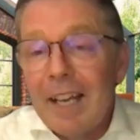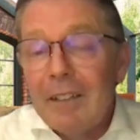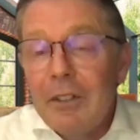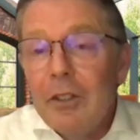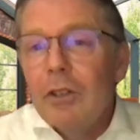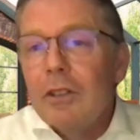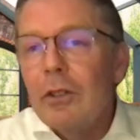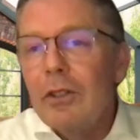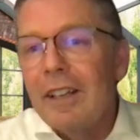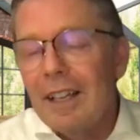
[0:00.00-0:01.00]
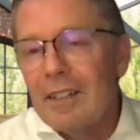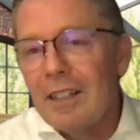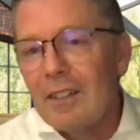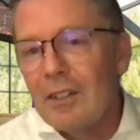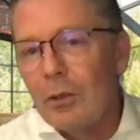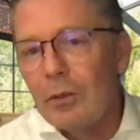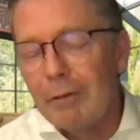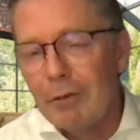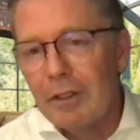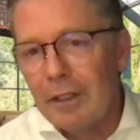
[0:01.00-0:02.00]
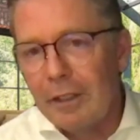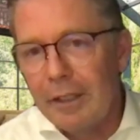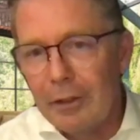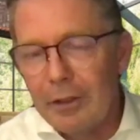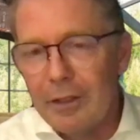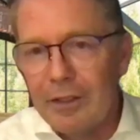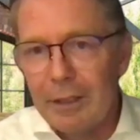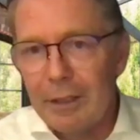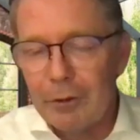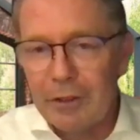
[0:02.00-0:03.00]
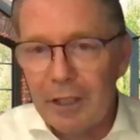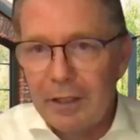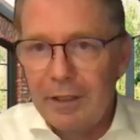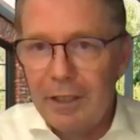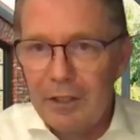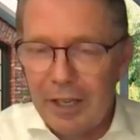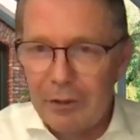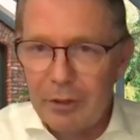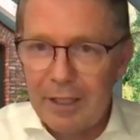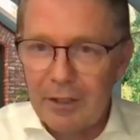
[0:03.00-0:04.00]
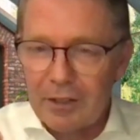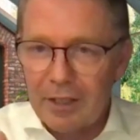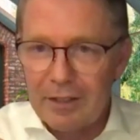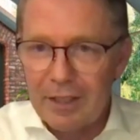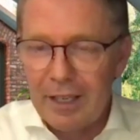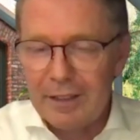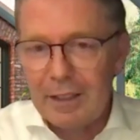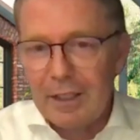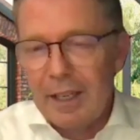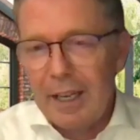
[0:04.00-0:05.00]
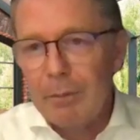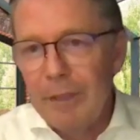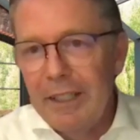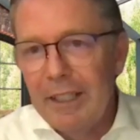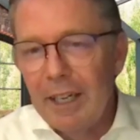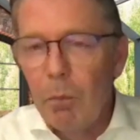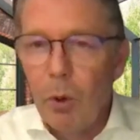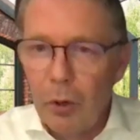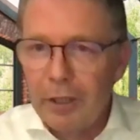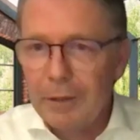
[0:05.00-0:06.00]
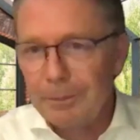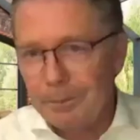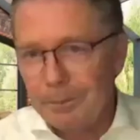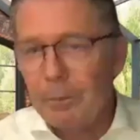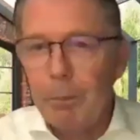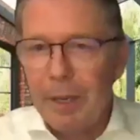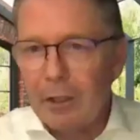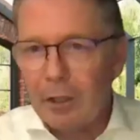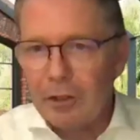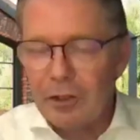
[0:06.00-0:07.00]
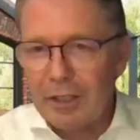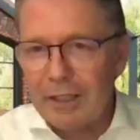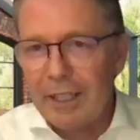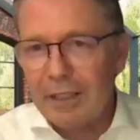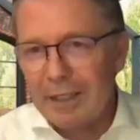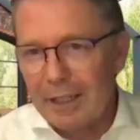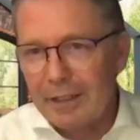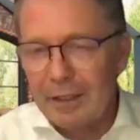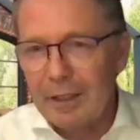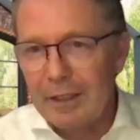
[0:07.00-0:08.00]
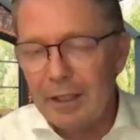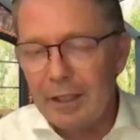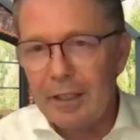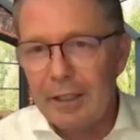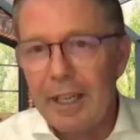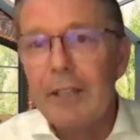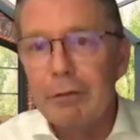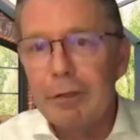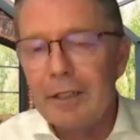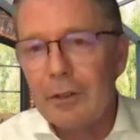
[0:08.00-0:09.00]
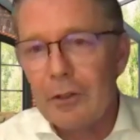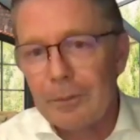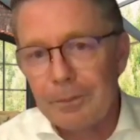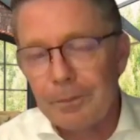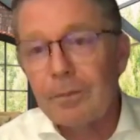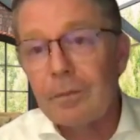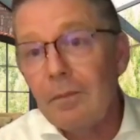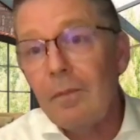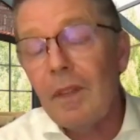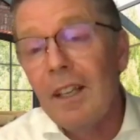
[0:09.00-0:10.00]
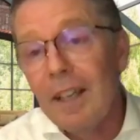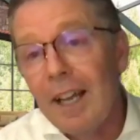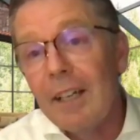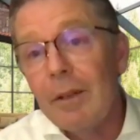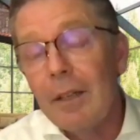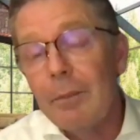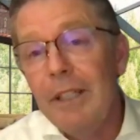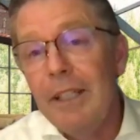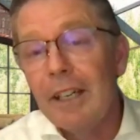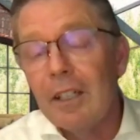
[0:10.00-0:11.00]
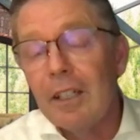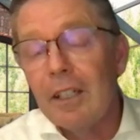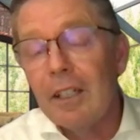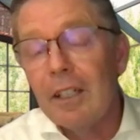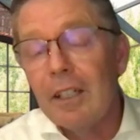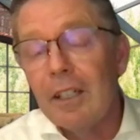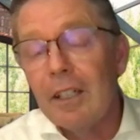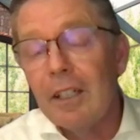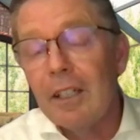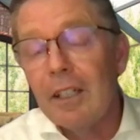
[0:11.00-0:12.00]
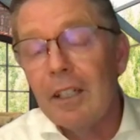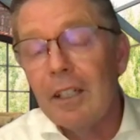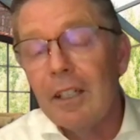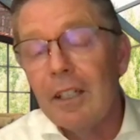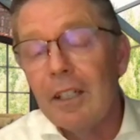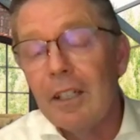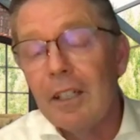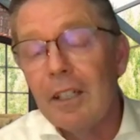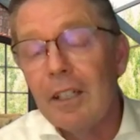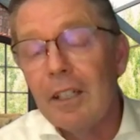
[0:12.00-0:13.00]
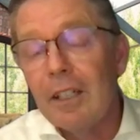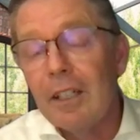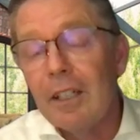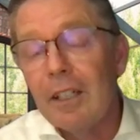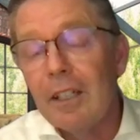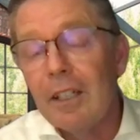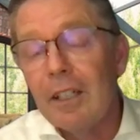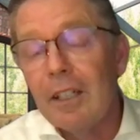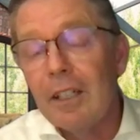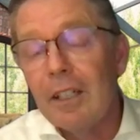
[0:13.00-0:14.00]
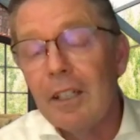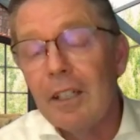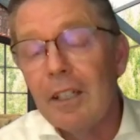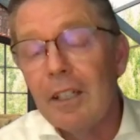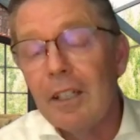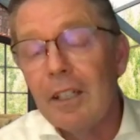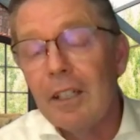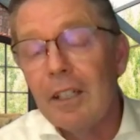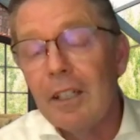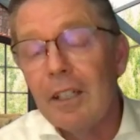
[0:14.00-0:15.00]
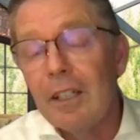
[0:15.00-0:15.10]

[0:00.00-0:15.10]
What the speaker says: And the good thing is it's so different. The audience is different. Teacher educators at site, at media more pedagogically and technically innovators at media. So the journal will be a great mix, I think.